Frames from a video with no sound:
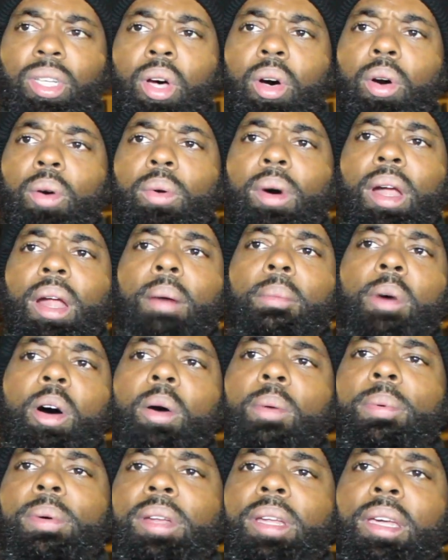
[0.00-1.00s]
So what I'm
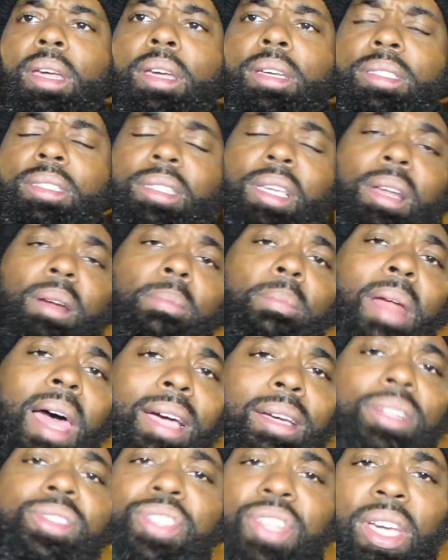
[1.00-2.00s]
hoping is set a
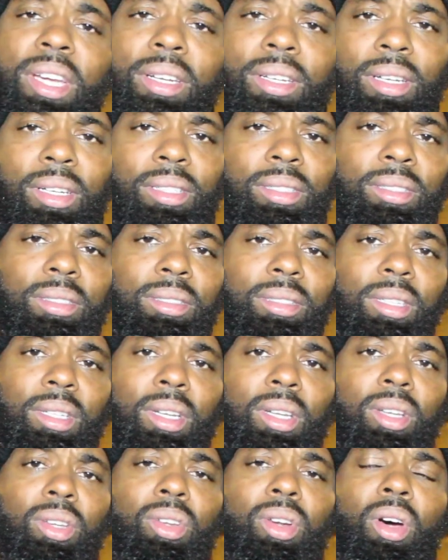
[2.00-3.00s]
black agenda.
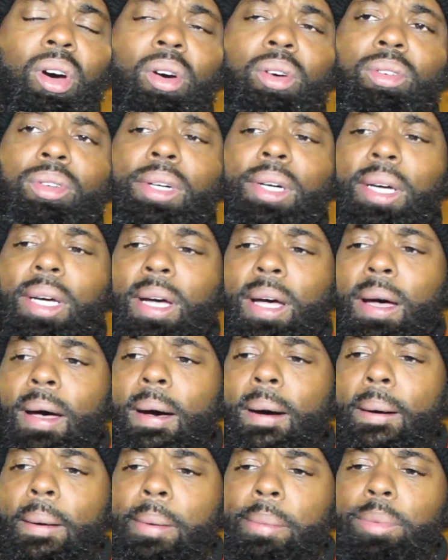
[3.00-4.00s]
You know,
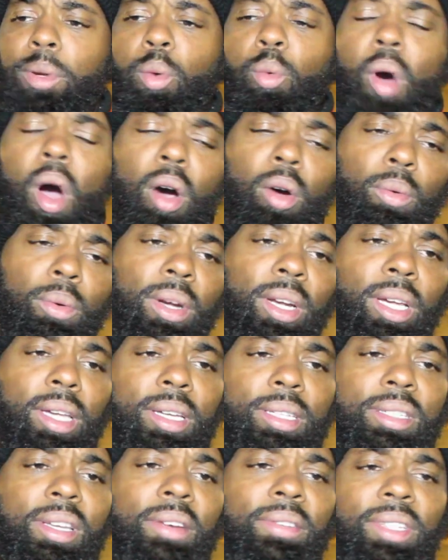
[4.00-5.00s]
the walk went
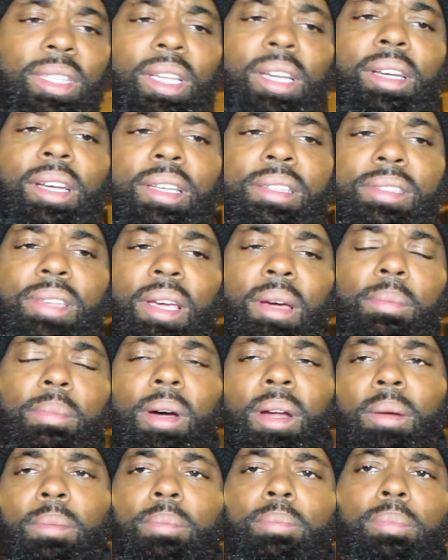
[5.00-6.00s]
against everything they say
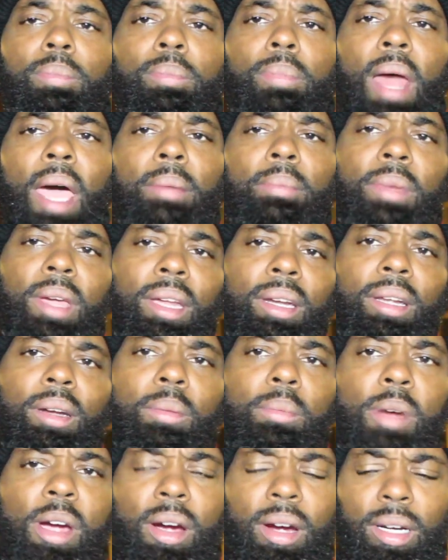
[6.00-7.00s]
about a black man in
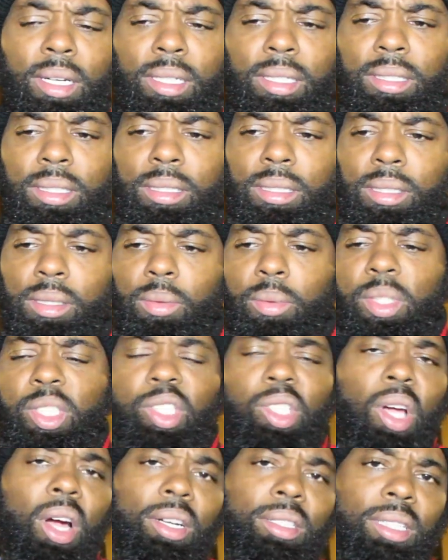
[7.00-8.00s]
America. We
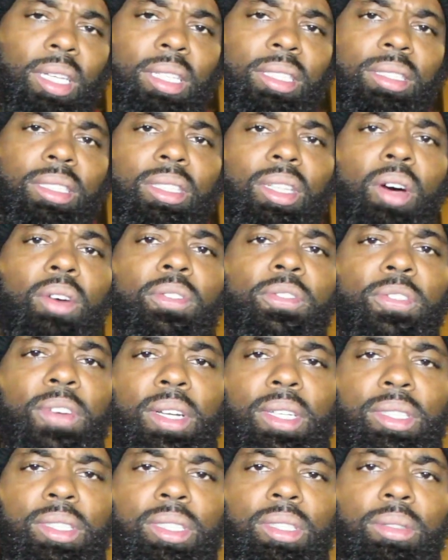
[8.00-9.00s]
start things and don't
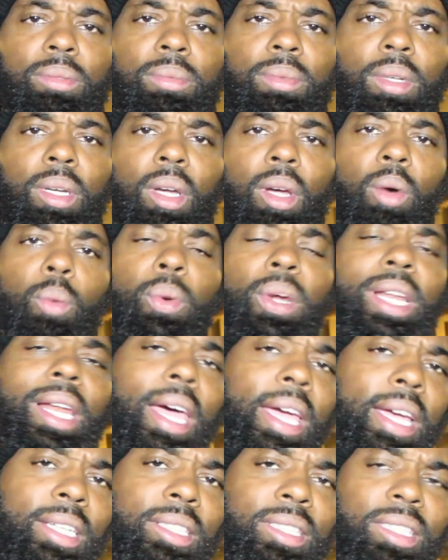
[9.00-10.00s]
finish them. We
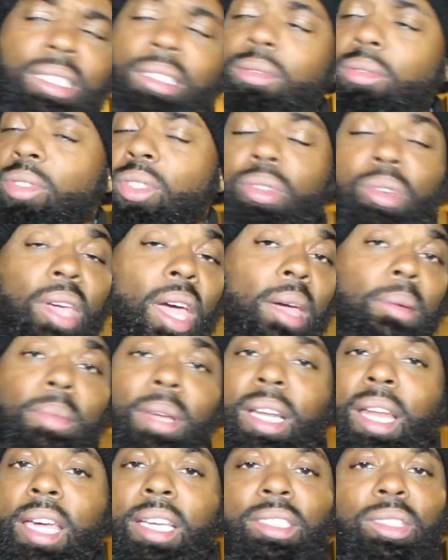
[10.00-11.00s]
lazy. We can't
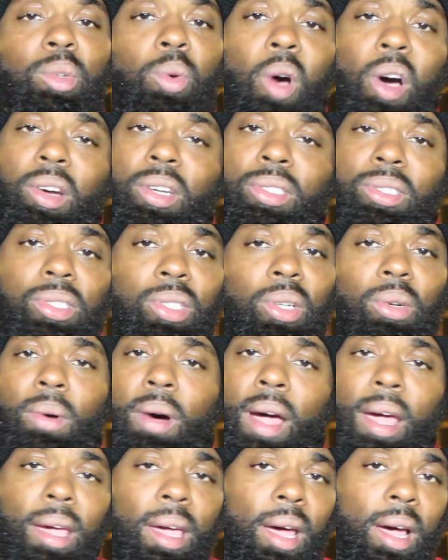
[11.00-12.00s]
be lazy walking to the
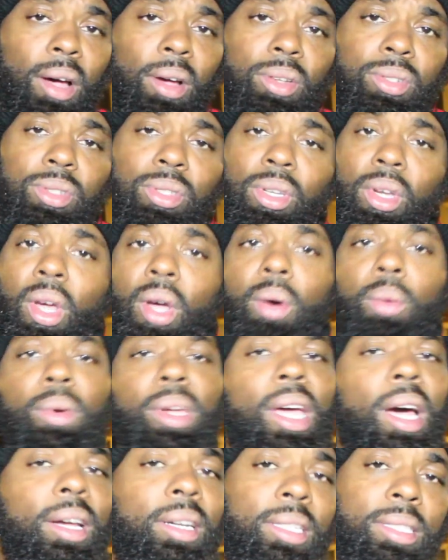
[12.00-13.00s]
White House.
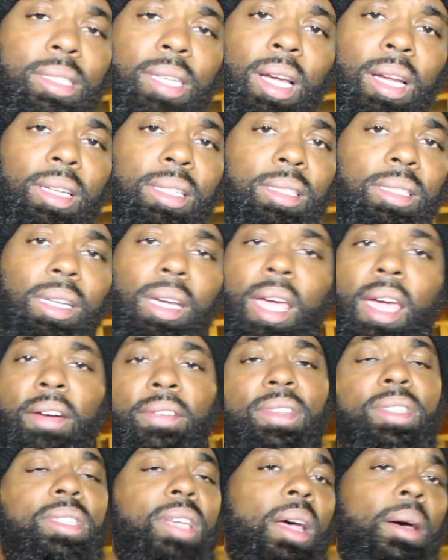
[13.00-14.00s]
We unintelligent
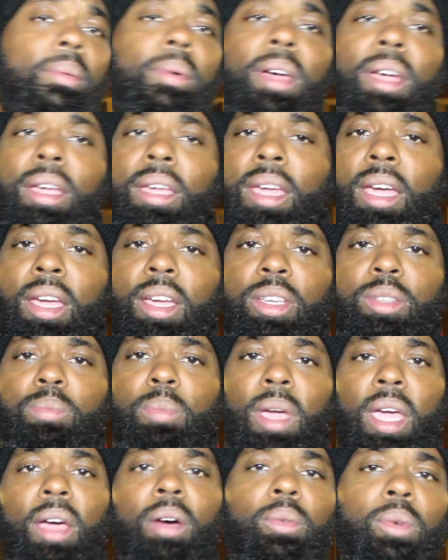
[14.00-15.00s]
every time I engage
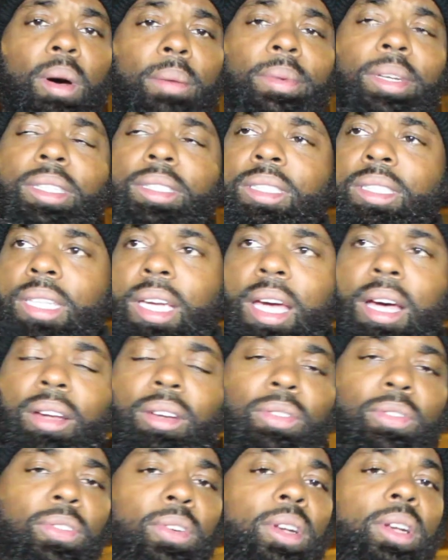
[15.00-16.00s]
man, woman, and
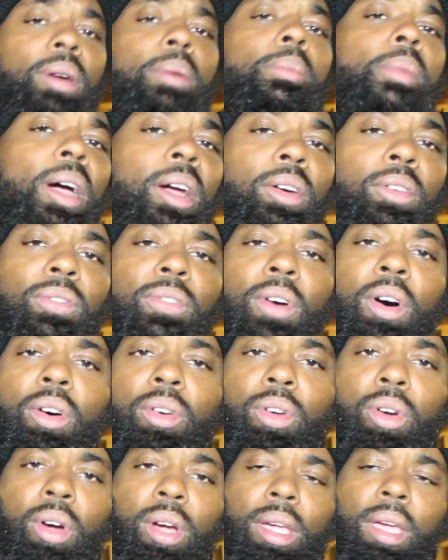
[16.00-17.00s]
child in front of a
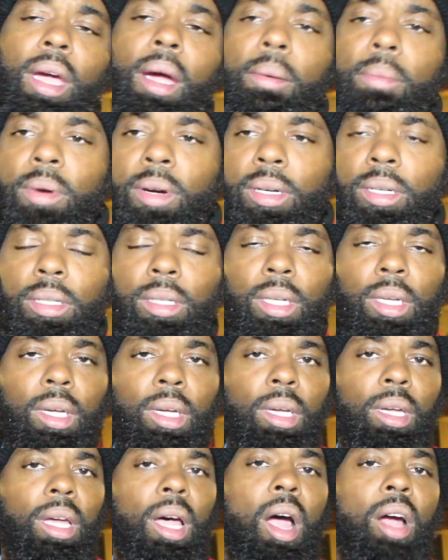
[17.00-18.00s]
microphone or a camera.
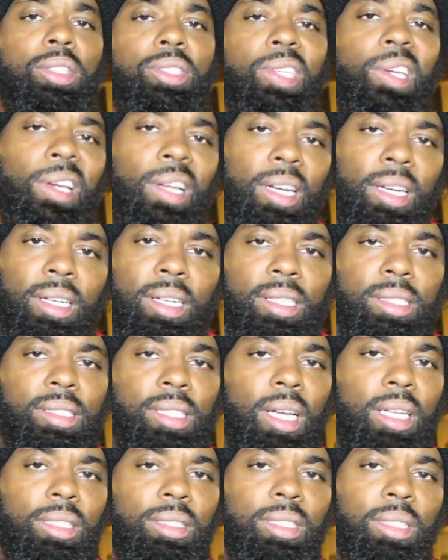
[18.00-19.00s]
Articulate,
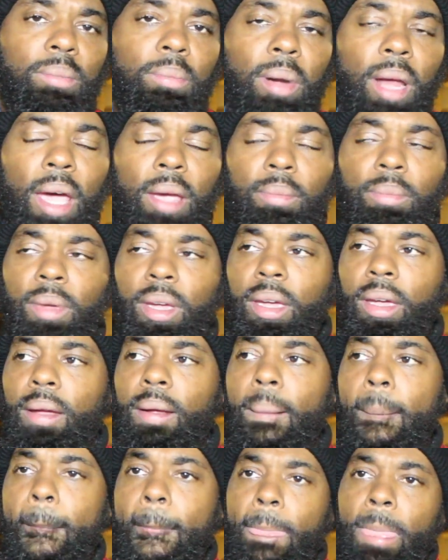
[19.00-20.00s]
intelligent black
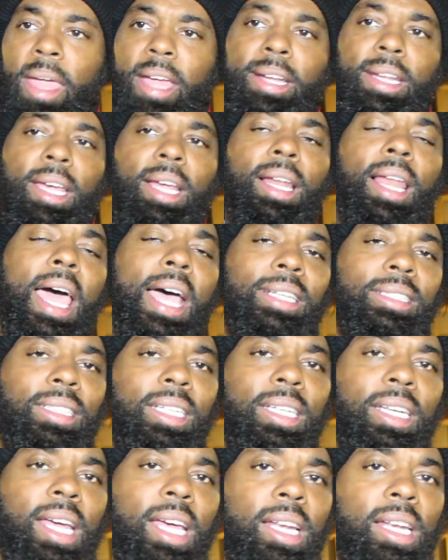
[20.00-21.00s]
man. And then
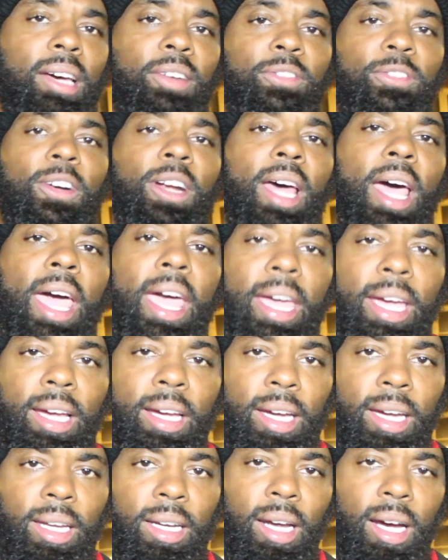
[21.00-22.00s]
lastly, they look for the
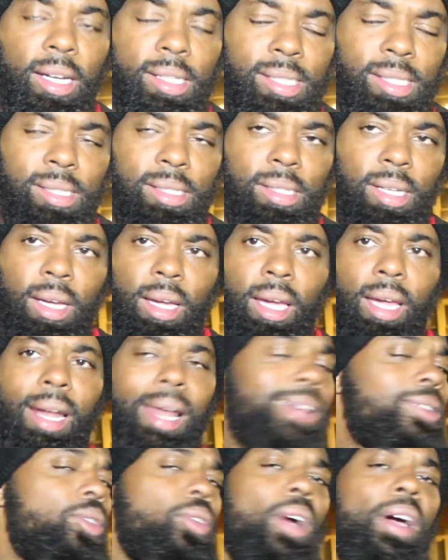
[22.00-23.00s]
anger in us. And
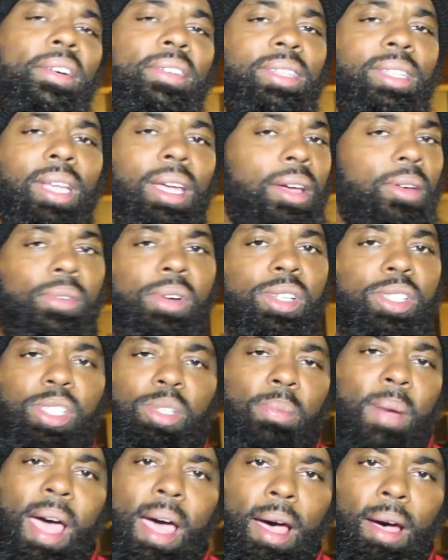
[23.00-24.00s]
I do everything with a
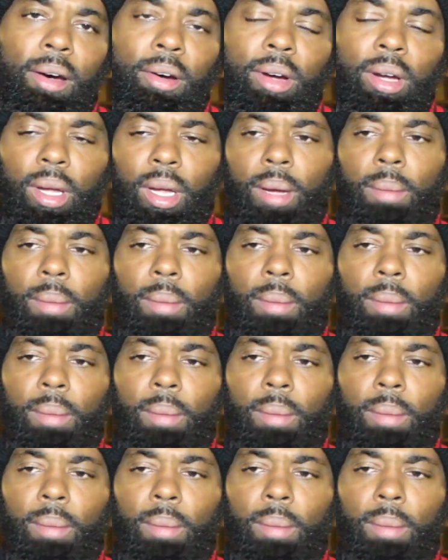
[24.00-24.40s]
smile.